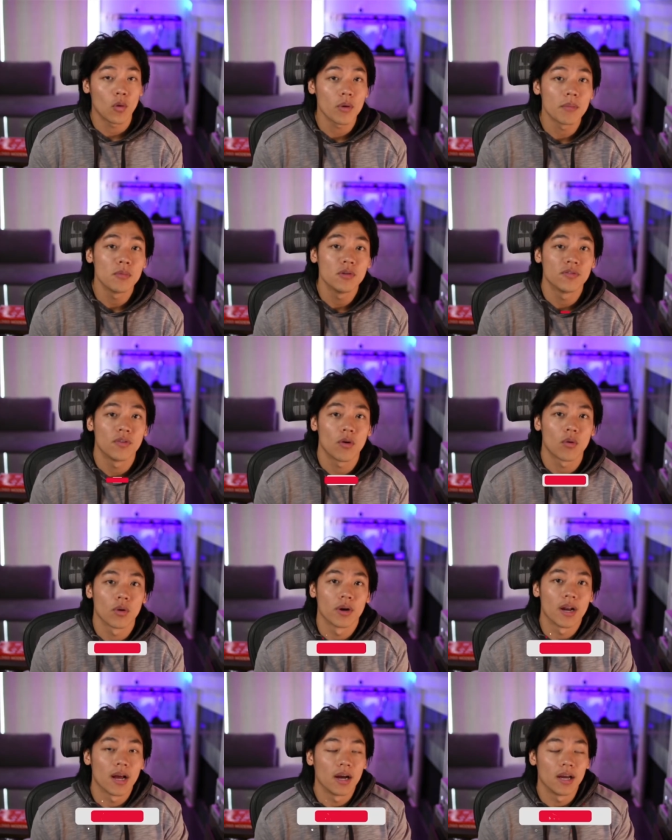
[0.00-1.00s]
move
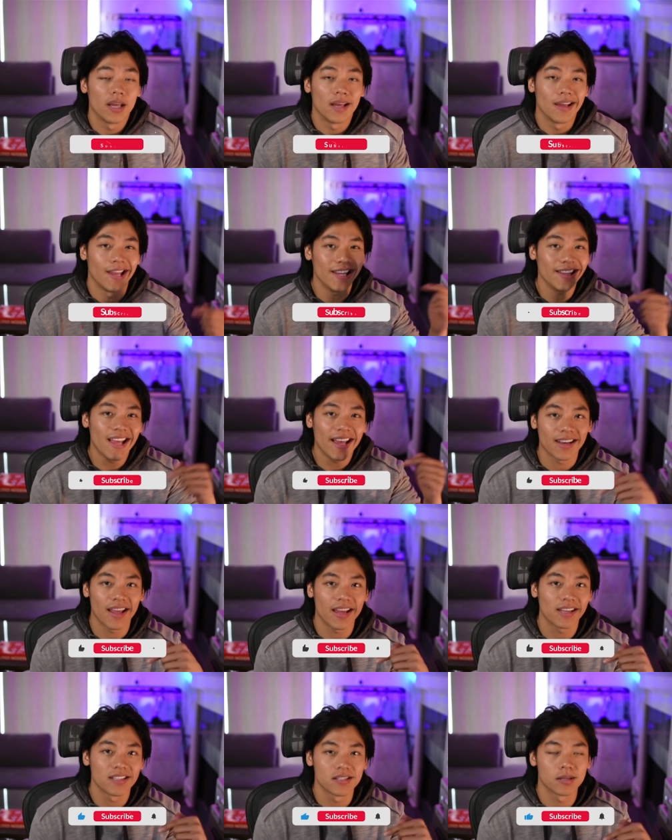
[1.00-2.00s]
forward, hit that
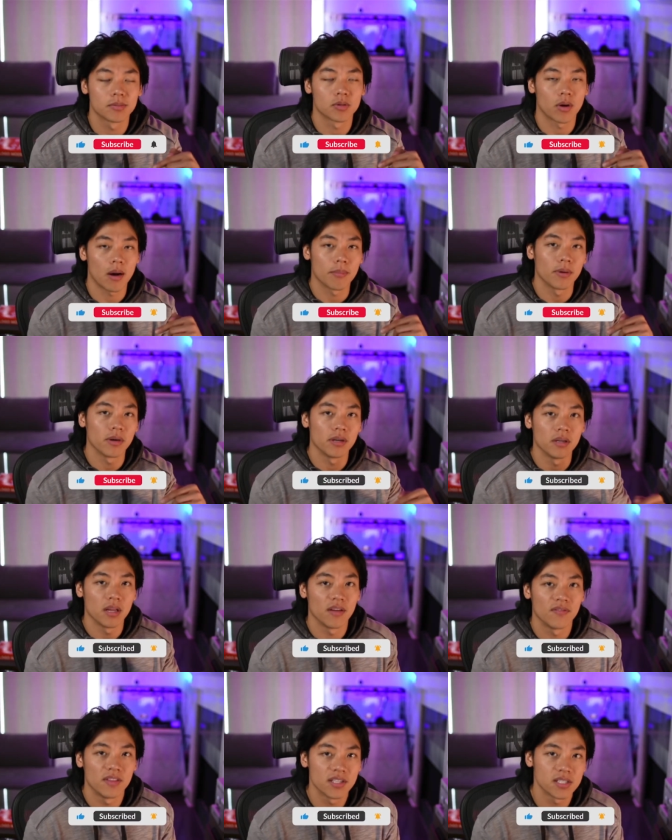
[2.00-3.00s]
like and subscribe button
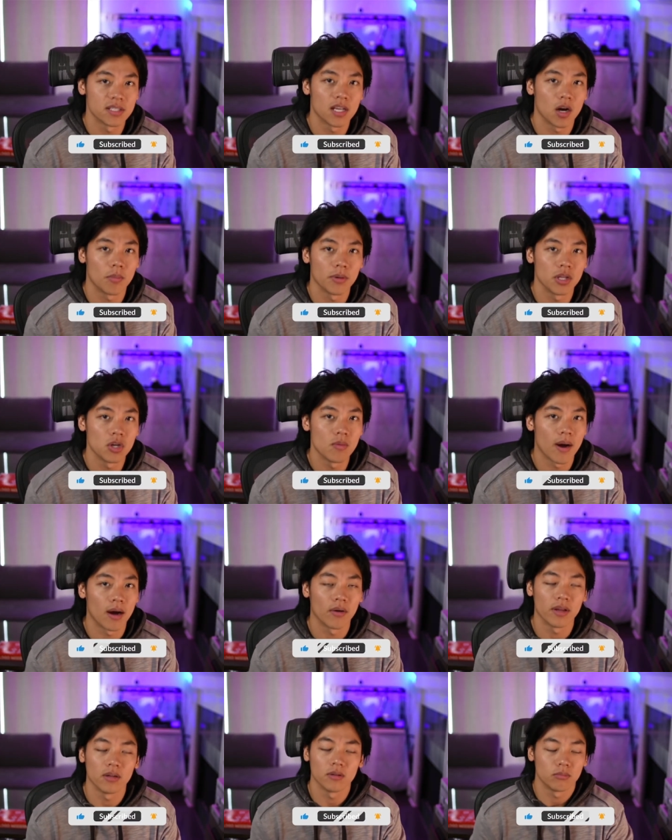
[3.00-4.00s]
if this is helping you
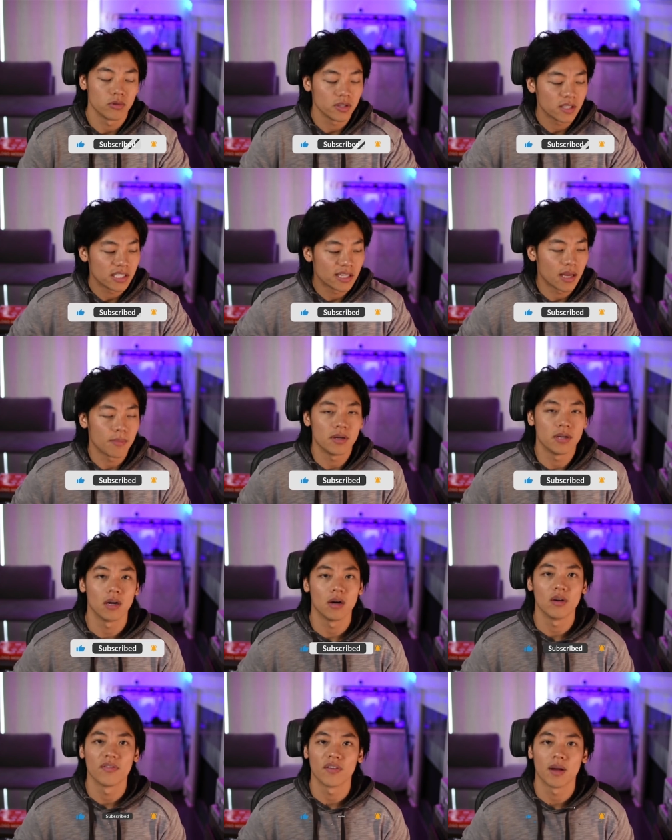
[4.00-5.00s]
out. It'll really let me
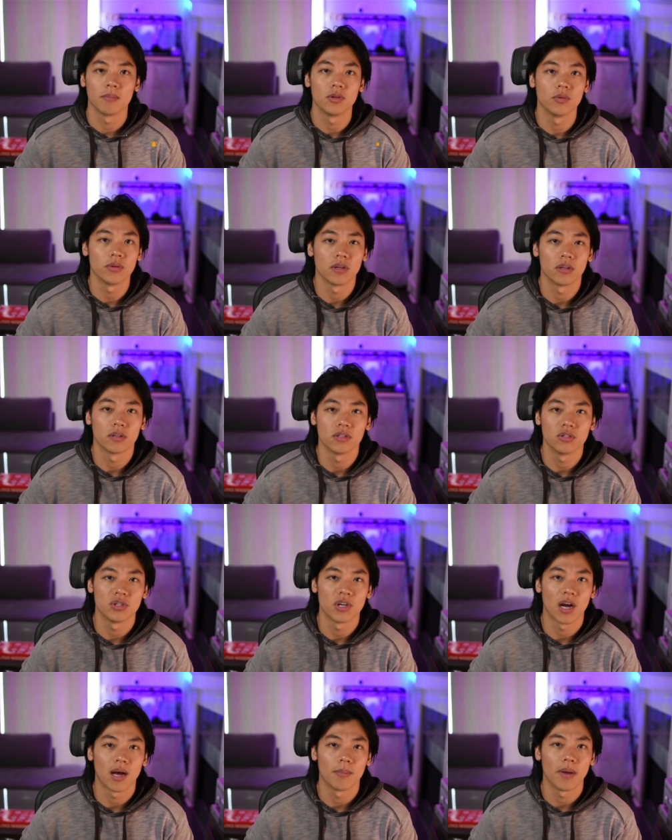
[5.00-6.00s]
know if I'm doing a good
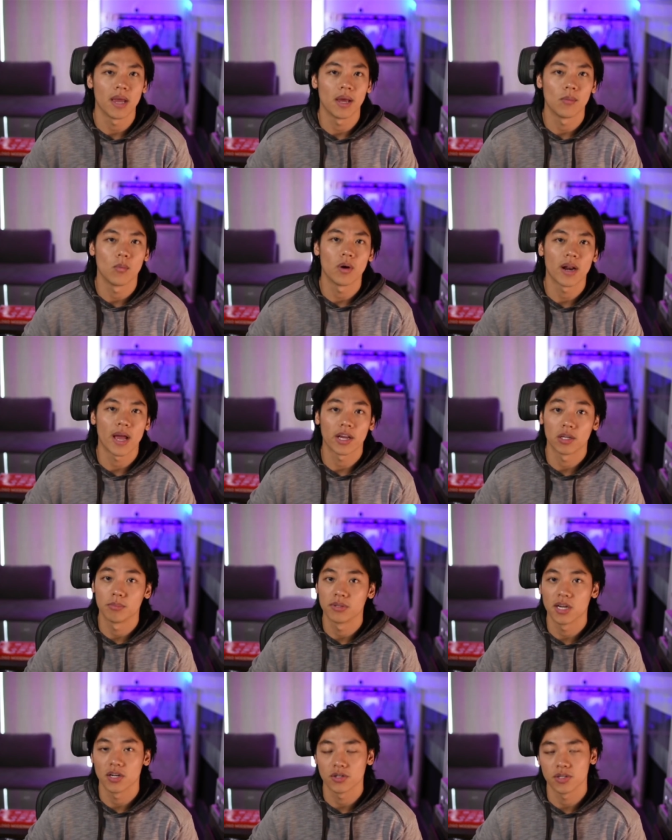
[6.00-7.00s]
job and what I could
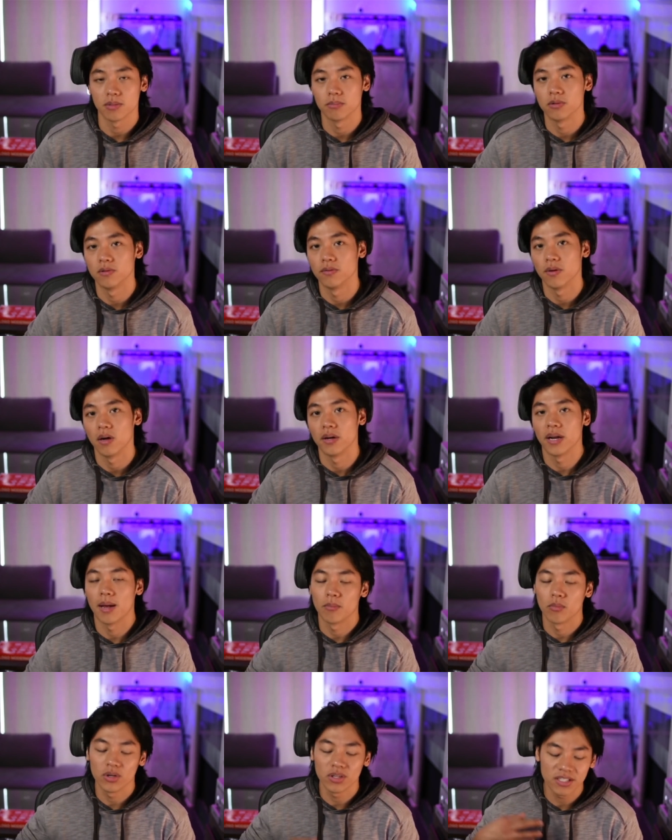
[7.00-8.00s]
potentially improve on.
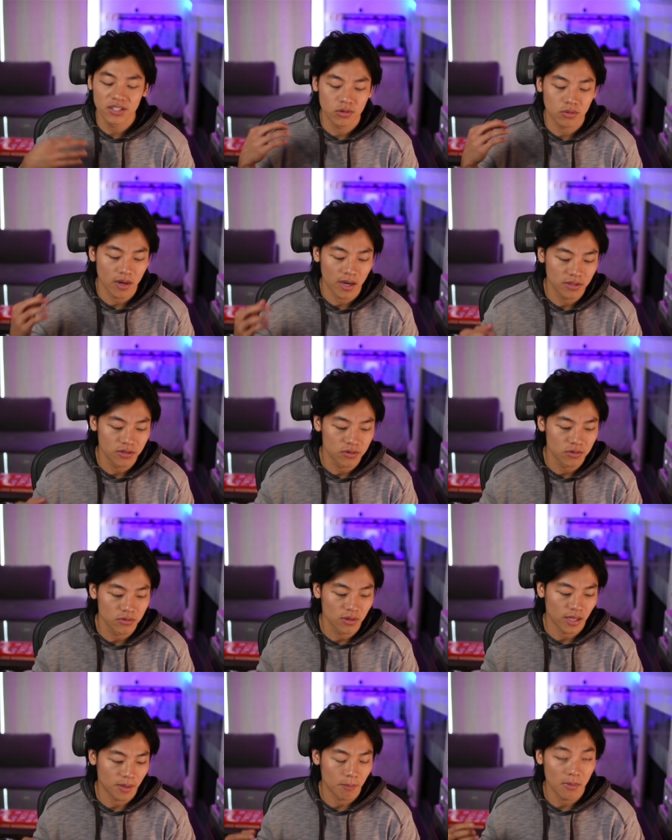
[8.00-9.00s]
I'm really trying to
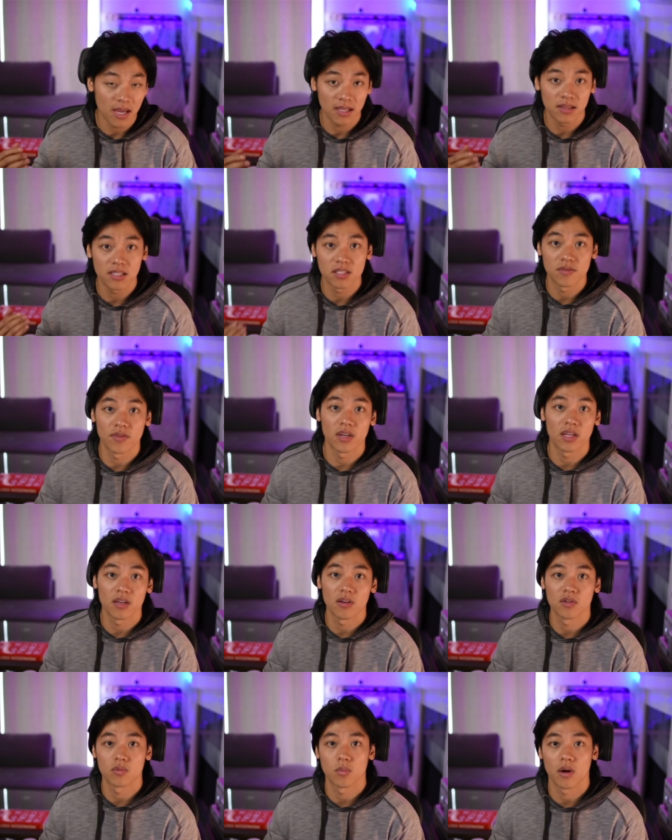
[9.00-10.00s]
like make these
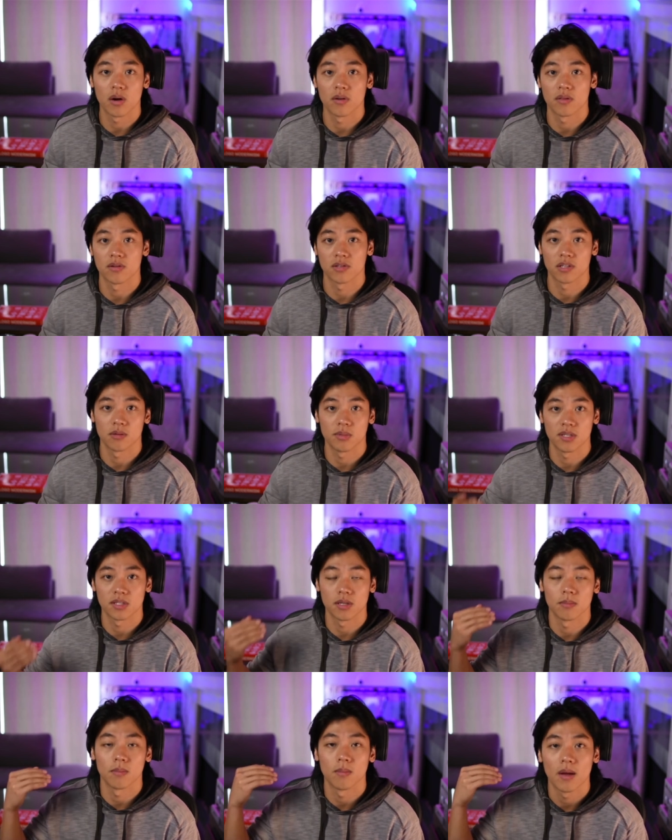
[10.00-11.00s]
videos where there's going to be
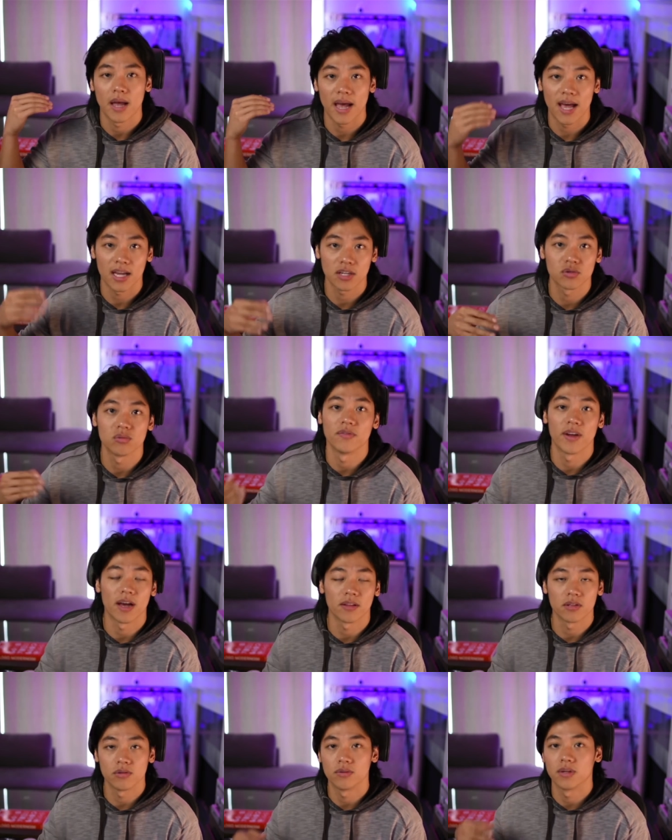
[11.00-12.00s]
some actual
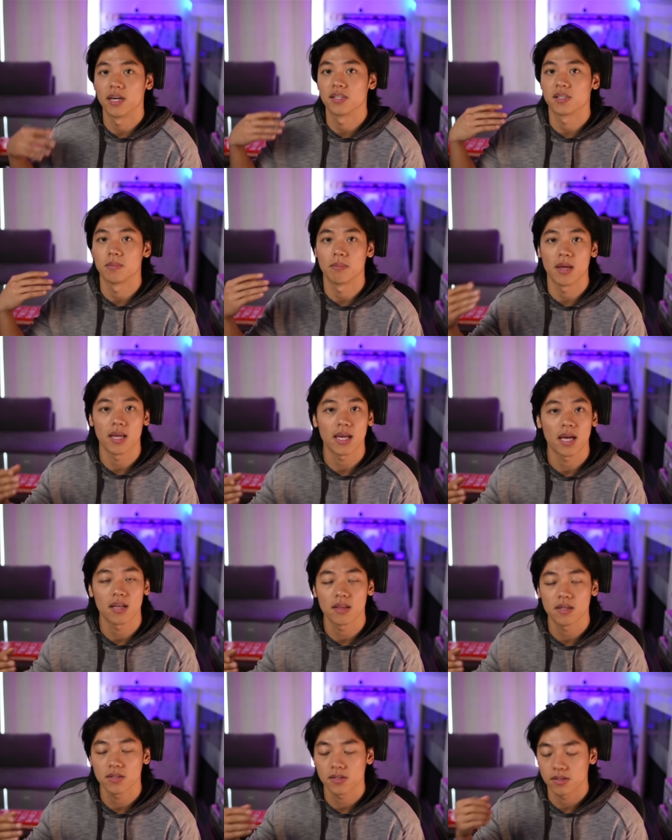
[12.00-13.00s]
value you guys can make out of
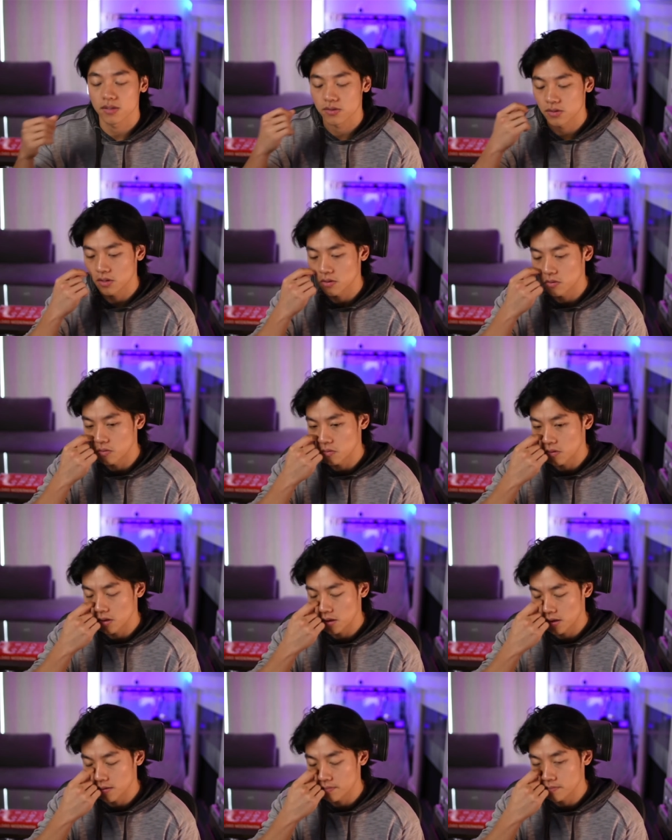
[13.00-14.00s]
this. So,
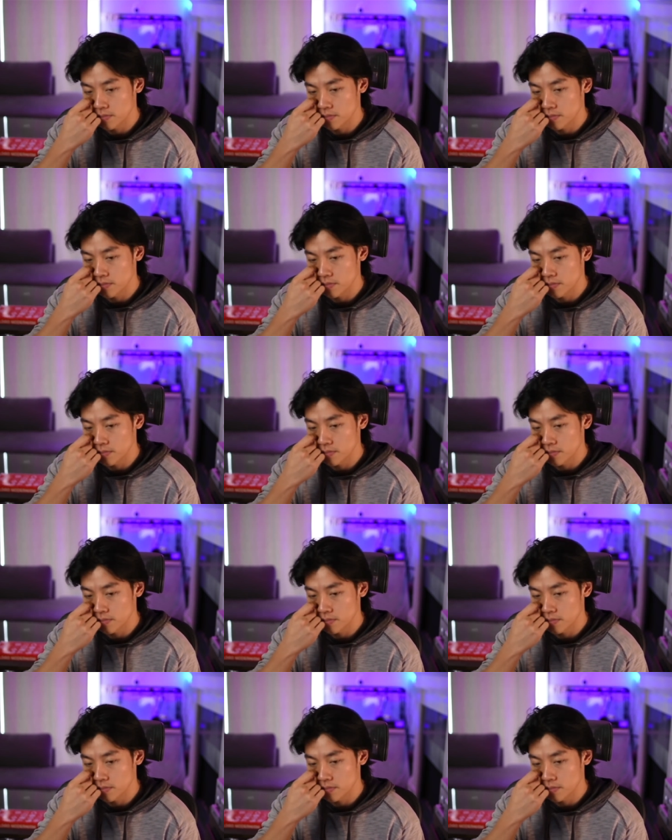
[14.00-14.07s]
um,